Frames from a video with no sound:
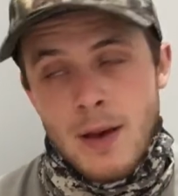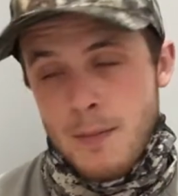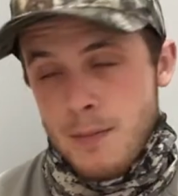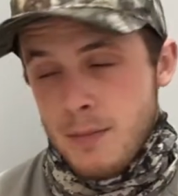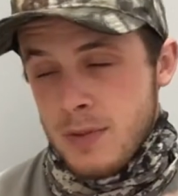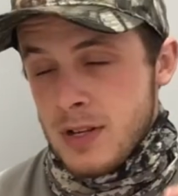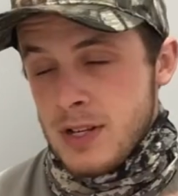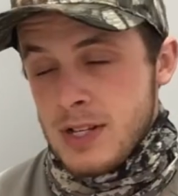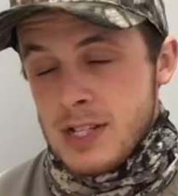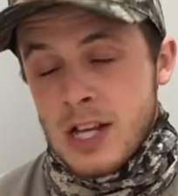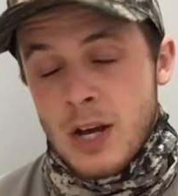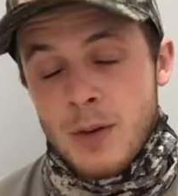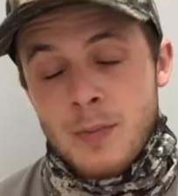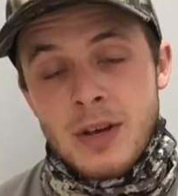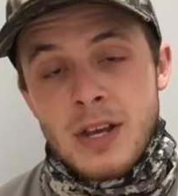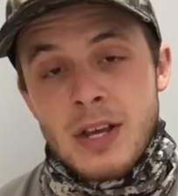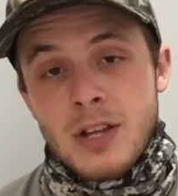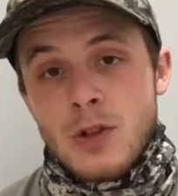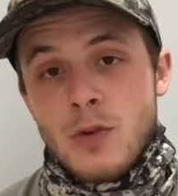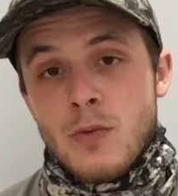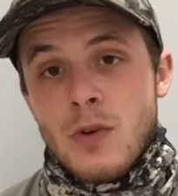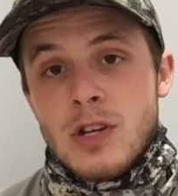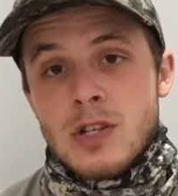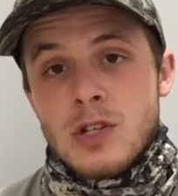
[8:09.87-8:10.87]
Please help me
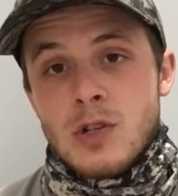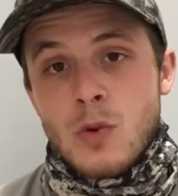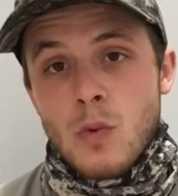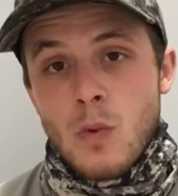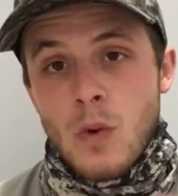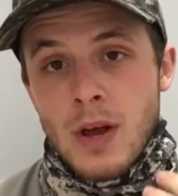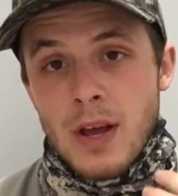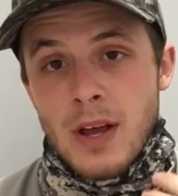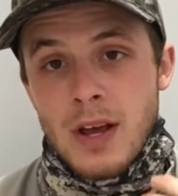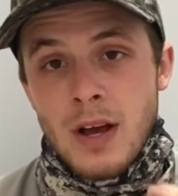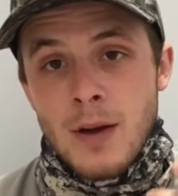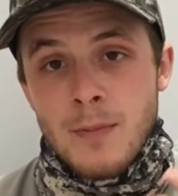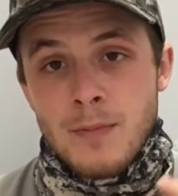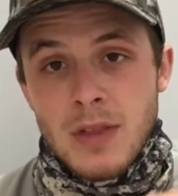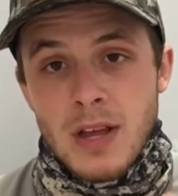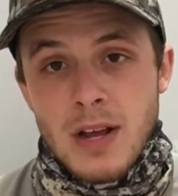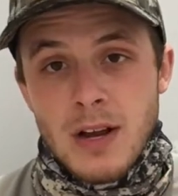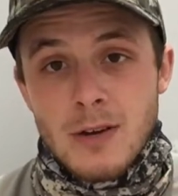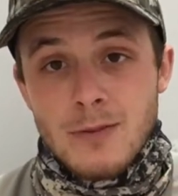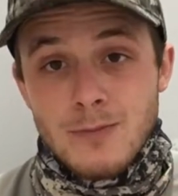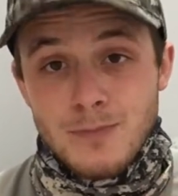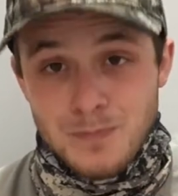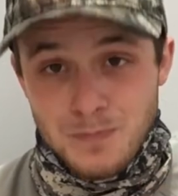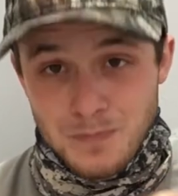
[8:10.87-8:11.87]
get the rest of the way up
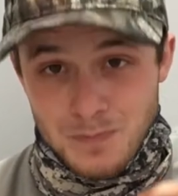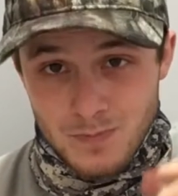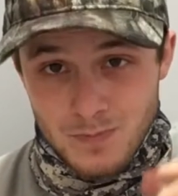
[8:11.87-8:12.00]
there.